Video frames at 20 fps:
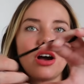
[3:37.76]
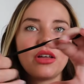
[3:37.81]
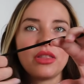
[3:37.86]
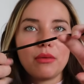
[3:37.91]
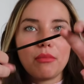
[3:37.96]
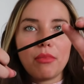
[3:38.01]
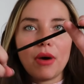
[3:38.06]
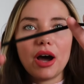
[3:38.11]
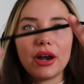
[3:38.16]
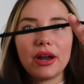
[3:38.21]
on the
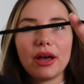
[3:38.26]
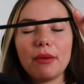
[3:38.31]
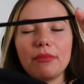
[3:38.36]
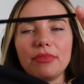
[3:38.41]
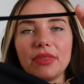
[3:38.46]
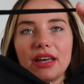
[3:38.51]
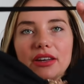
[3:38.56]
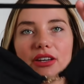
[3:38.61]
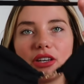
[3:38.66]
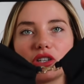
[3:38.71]

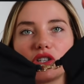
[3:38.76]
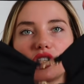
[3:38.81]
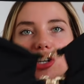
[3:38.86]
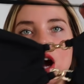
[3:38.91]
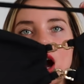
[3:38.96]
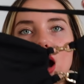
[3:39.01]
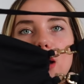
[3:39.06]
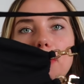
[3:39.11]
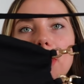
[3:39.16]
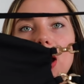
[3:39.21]
bottom than the
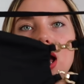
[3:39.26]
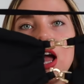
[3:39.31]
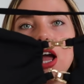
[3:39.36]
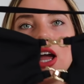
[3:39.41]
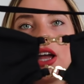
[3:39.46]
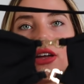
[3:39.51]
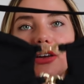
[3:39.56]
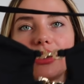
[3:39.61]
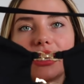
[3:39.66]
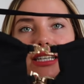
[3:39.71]
top.
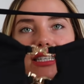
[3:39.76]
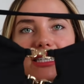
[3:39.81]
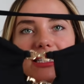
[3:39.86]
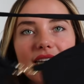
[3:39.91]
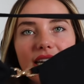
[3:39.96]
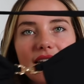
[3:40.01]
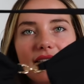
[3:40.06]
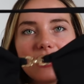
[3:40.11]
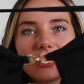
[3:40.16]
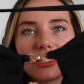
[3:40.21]
You can
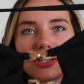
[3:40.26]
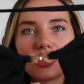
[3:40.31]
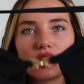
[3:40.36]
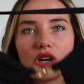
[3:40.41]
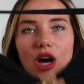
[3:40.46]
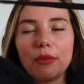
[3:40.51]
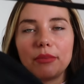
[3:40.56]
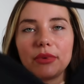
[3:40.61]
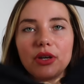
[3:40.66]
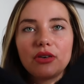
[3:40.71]
see this
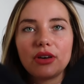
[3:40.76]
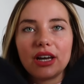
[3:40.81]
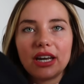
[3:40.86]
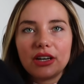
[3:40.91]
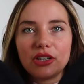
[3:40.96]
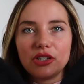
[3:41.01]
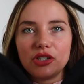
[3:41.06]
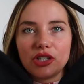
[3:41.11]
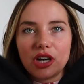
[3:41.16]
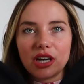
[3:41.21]
top, you can
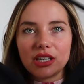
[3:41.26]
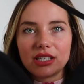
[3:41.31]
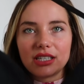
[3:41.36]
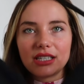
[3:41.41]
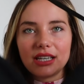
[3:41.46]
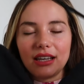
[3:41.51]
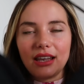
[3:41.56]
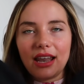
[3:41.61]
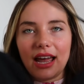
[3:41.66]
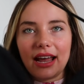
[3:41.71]
adjust
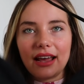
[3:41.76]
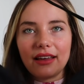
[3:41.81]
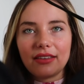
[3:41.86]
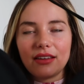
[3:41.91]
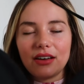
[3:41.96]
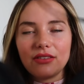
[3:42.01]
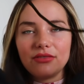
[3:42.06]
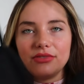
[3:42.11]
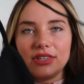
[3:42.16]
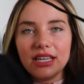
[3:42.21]
the length
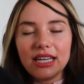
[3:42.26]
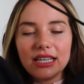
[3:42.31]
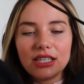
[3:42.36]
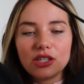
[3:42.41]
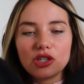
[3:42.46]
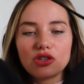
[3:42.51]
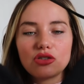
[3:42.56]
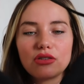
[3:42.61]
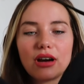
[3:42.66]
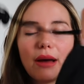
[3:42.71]
of
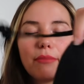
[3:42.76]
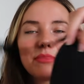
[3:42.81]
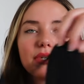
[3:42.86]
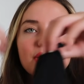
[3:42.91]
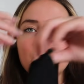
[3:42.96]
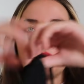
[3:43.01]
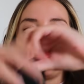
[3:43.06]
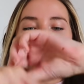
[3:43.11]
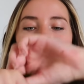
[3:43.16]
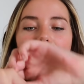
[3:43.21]
these
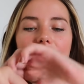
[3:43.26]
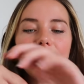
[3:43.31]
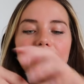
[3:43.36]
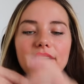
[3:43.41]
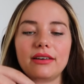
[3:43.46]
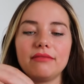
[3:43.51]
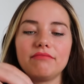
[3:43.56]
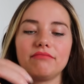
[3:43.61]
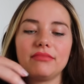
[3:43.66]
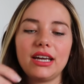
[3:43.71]
straps, but
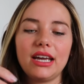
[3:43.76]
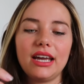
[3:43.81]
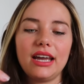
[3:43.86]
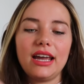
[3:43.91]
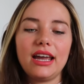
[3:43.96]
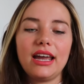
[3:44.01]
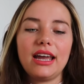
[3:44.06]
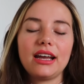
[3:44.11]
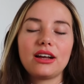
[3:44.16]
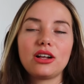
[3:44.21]

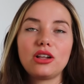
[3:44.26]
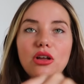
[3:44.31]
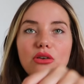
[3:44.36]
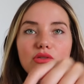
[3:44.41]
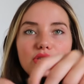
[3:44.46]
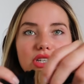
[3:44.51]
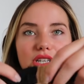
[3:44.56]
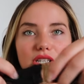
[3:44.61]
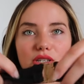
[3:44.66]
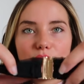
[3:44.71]
it
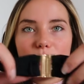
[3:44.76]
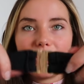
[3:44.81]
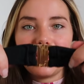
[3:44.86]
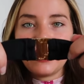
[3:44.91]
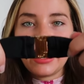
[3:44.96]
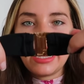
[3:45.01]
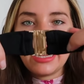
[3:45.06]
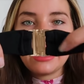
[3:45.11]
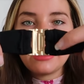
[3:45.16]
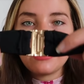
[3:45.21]
closes with
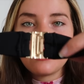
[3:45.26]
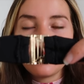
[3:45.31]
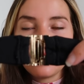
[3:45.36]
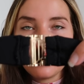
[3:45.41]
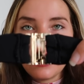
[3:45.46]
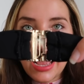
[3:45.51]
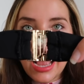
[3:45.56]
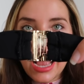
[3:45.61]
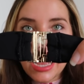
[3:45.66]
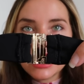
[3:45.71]
a
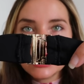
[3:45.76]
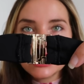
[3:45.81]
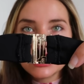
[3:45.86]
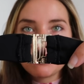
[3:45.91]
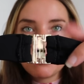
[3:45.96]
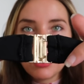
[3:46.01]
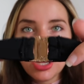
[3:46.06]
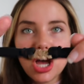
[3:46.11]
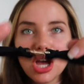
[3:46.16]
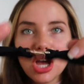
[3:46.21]
clasp.